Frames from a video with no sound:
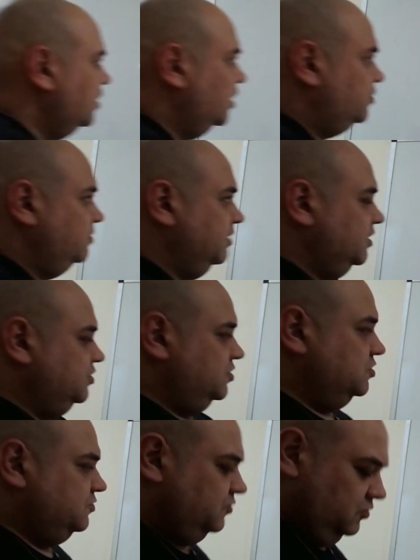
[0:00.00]
Nothing very
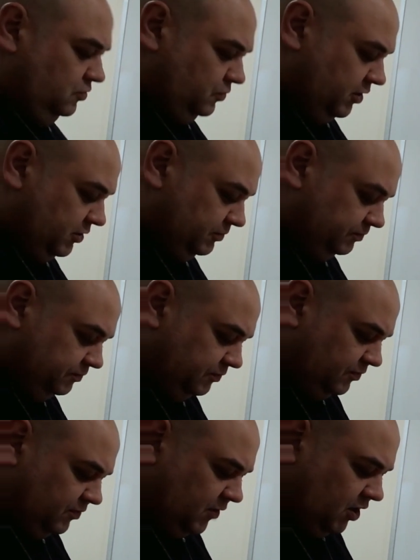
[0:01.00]
useful. Well,
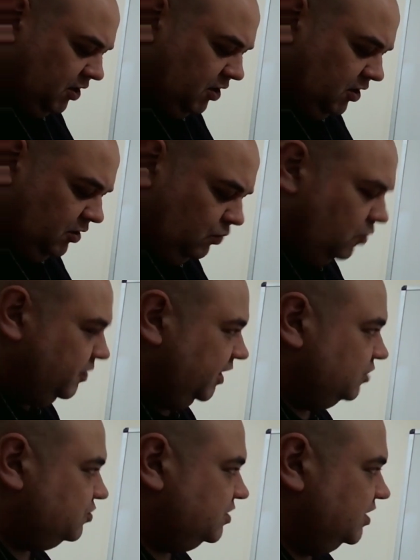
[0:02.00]
what we're
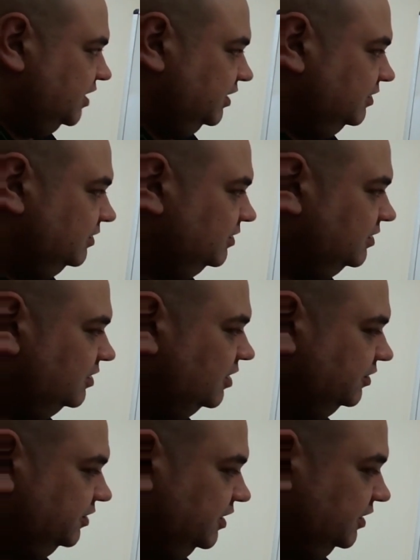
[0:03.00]
interested in, I
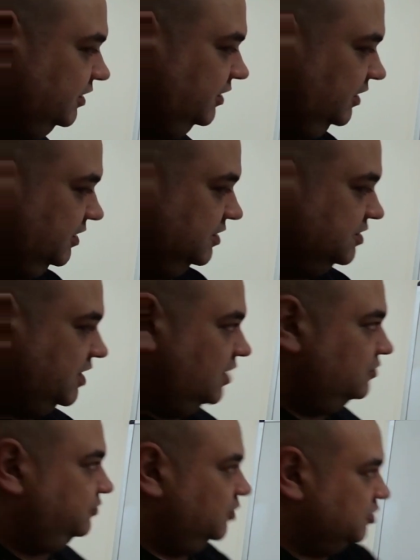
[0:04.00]
think, is how
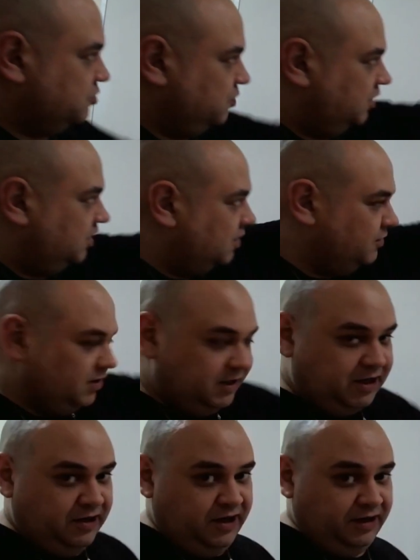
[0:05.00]
fast we're currently
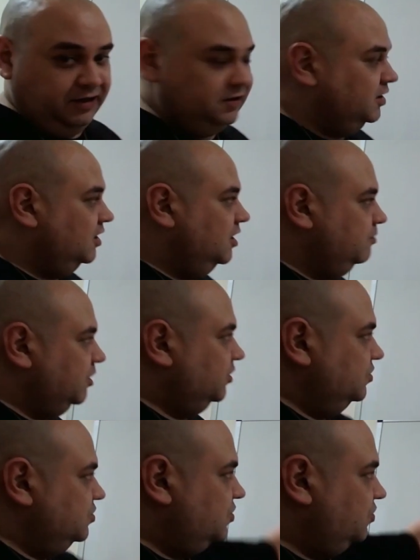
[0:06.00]
going,
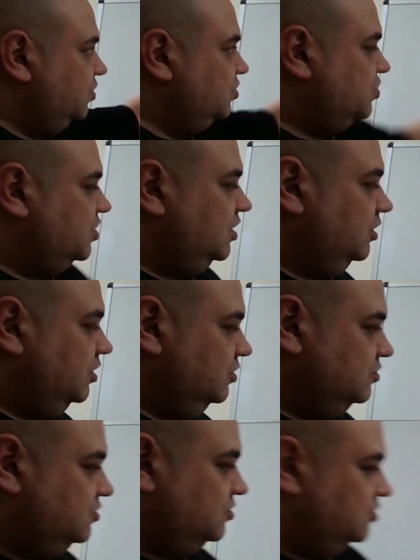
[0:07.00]
because this thing
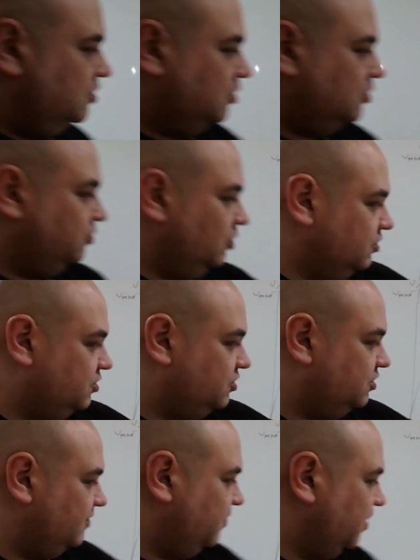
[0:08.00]
goes
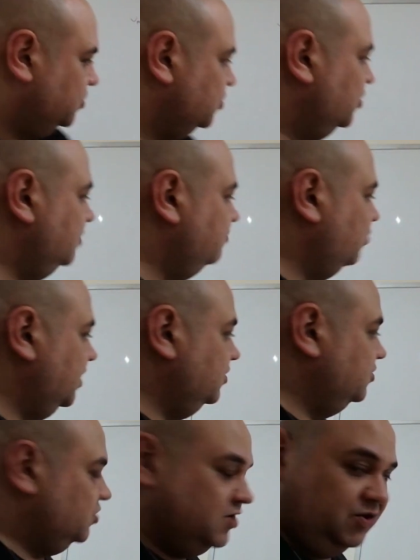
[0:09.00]
across a time
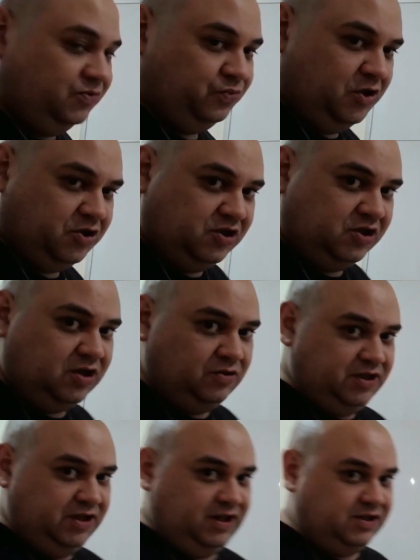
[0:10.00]
length as if we're just
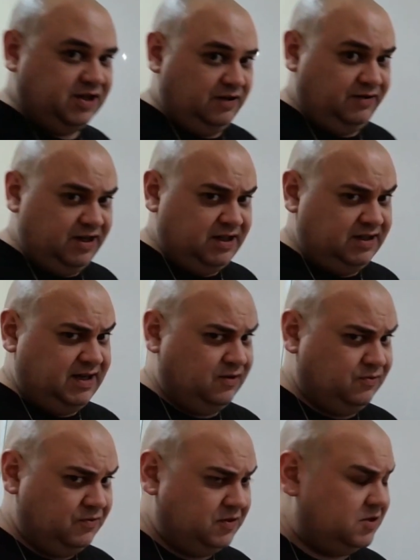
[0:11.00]
holding the accelerator down.
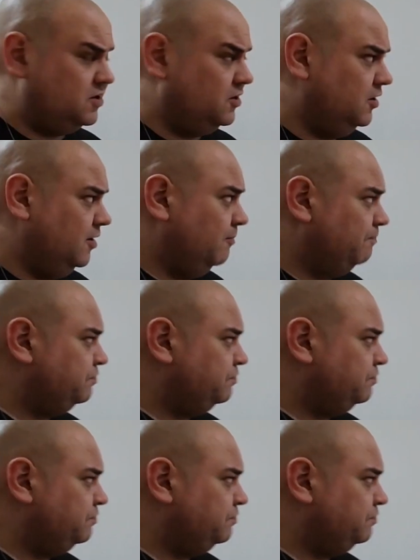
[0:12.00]
It's fine.